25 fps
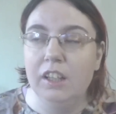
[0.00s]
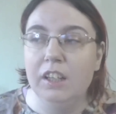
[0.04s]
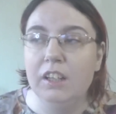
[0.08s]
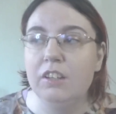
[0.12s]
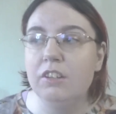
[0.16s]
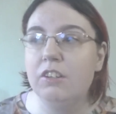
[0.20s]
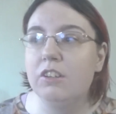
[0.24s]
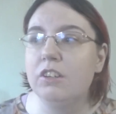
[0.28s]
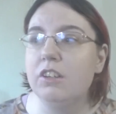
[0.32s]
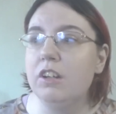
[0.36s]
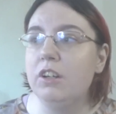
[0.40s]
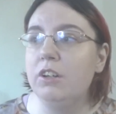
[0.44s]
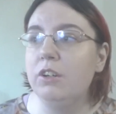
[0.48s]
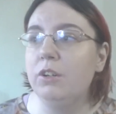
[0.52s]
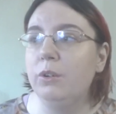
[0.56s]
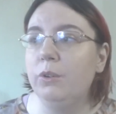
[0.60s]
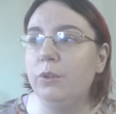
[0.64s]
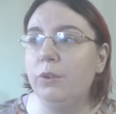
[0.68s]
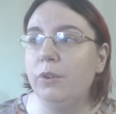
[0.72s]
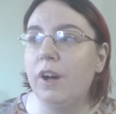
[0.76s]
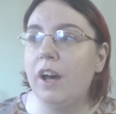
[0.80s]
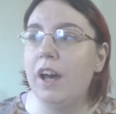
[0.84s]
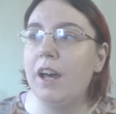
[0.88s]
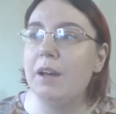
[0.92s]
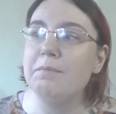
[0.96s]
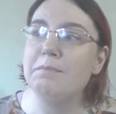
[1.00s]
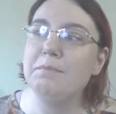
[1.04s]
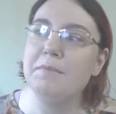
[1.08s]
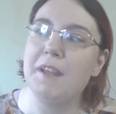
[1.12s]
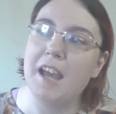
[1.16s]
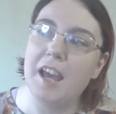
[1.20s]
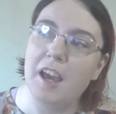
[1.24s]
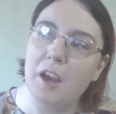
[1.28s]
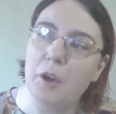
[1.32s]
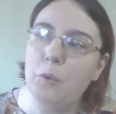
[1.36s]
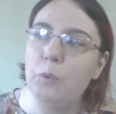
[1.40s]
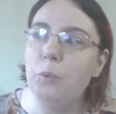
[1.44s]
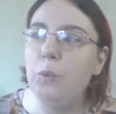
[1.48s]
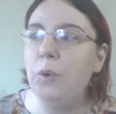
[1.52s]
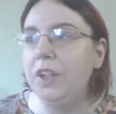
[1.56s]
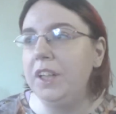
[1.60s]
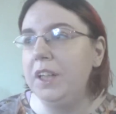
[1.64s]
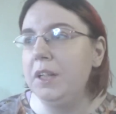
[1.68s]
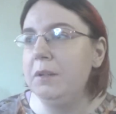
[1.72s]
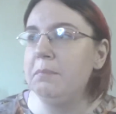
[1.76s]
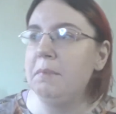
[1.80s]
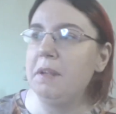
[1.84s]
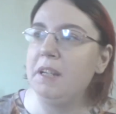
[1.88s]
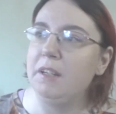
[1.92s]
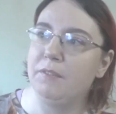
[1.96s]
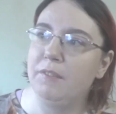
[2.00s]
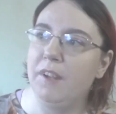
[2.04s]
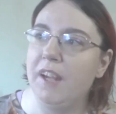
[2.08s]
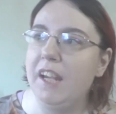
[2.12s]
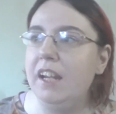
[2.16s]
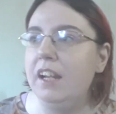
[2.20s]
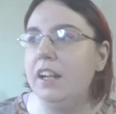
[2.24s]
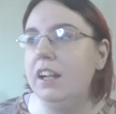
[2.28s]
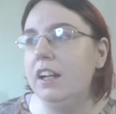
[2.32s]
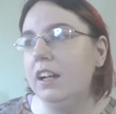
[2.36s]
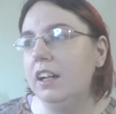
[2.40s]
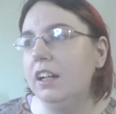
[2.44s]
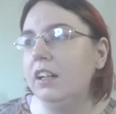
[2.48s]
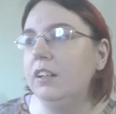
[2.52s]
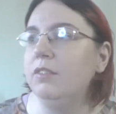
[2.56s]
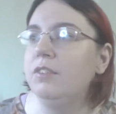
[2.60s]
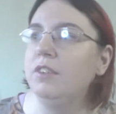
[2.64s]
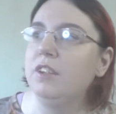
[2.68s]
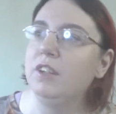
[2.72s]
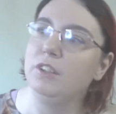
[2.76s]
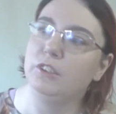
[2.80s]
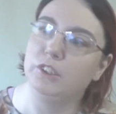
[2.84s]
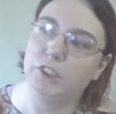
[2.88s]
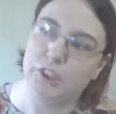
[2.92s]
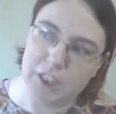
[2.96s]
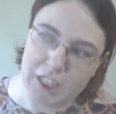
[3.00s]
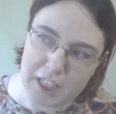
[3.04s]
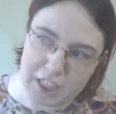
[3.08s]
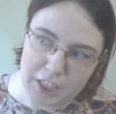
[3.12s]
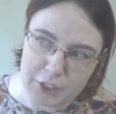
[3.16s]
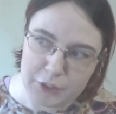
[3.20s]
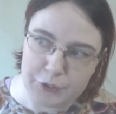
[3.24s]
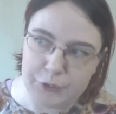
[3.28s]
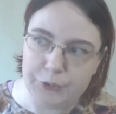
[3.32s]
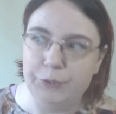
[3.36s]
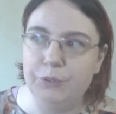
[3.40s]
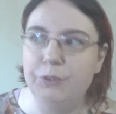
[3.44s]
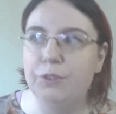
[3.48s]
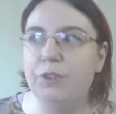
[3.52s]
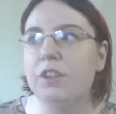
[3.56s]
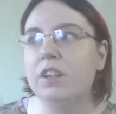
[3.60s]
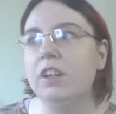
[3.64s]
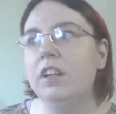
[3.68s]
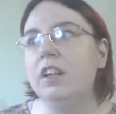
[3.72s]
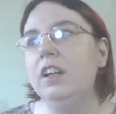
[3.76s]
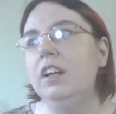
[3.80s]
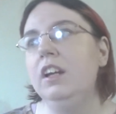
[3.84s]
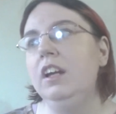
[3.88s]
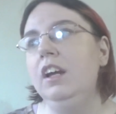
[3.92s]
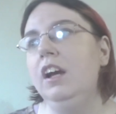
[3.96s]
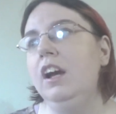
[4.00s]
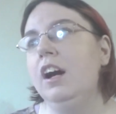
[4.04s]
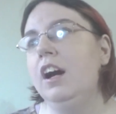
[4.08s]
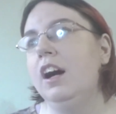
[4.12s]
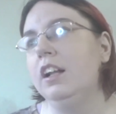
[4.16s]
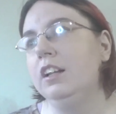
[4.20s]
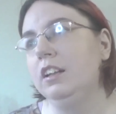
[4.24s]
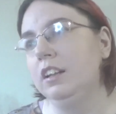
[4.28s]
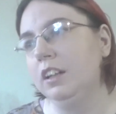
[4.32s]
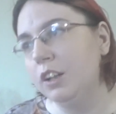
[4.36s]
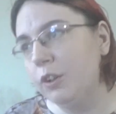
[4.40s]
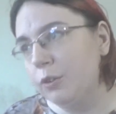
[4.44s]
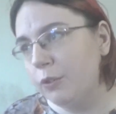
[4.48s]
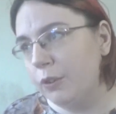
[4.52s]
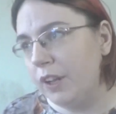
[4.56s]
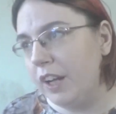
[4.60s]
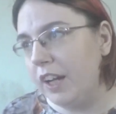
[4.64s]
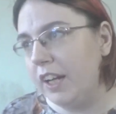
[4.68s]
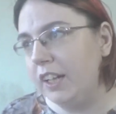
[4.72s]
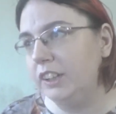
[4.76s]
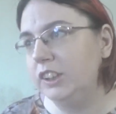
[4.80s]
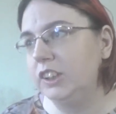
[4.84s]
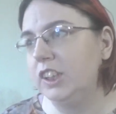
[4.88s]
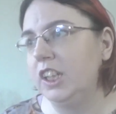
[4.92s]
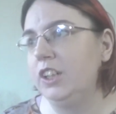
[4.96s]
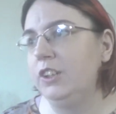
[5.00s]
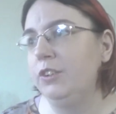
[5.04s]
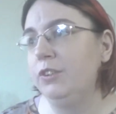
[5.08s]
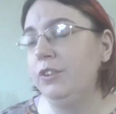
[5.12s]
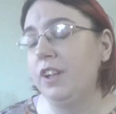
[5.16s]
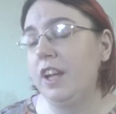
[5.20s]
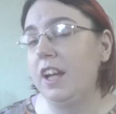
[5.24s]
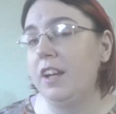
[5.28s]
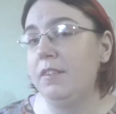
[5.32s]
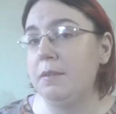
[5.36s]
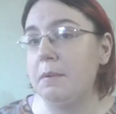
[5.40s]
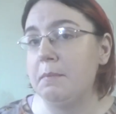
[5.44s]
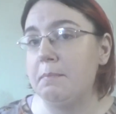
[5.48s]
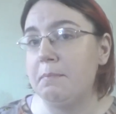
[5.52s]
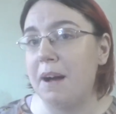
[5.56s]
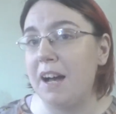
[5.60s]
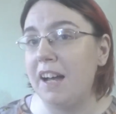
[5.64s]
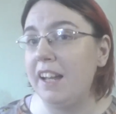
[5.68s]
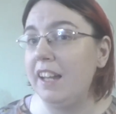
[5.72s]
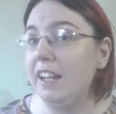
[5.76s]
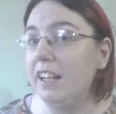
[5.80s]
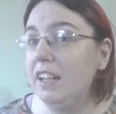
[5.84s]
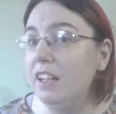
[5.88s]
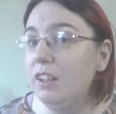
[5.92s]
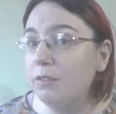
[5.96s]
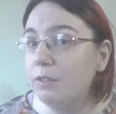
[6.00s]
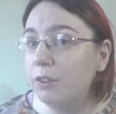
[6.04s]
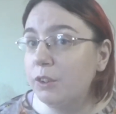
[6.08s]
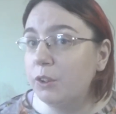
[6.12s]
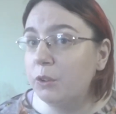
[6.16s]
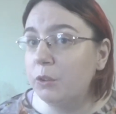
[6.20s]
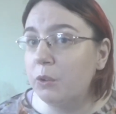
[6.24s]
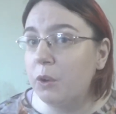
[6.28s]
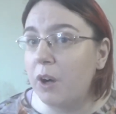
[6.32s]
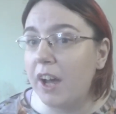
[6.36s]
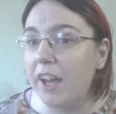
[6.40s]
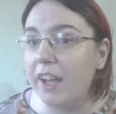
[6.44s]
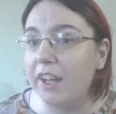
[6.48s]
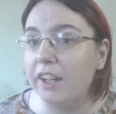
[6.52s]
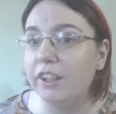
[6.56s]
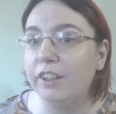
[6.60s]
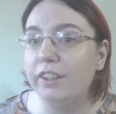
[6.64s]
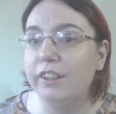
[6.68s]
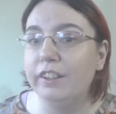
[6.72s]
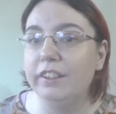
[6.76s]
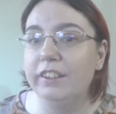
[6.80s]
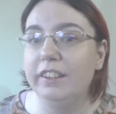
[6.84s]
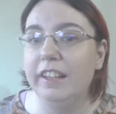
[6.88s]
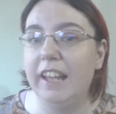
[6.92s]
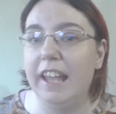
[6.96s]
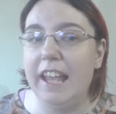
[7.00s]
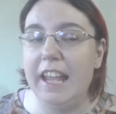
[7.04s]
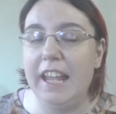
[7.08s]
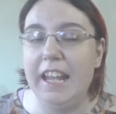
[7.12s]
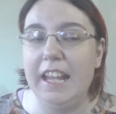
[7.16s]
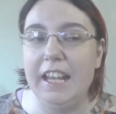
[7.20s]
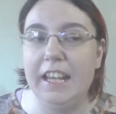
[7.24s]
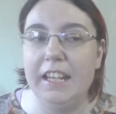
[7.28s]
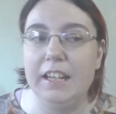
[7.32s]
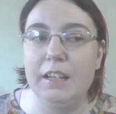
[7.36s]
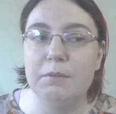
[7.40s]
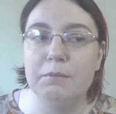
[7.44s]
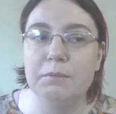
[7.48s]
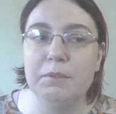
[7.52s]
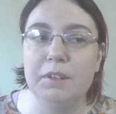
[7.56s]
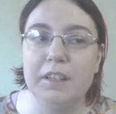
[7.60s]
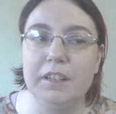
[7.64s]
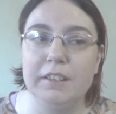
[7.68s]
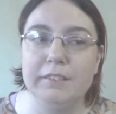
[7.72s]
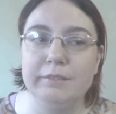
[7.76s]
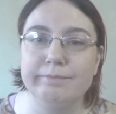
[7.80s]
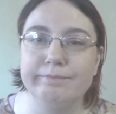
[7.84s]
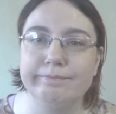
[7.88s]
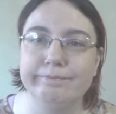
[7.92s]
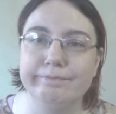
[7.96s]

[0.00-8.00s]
So, I'm not really big fan of single shadows, or liquid eyeshadows. I haven't bought any for a while, and I'm like,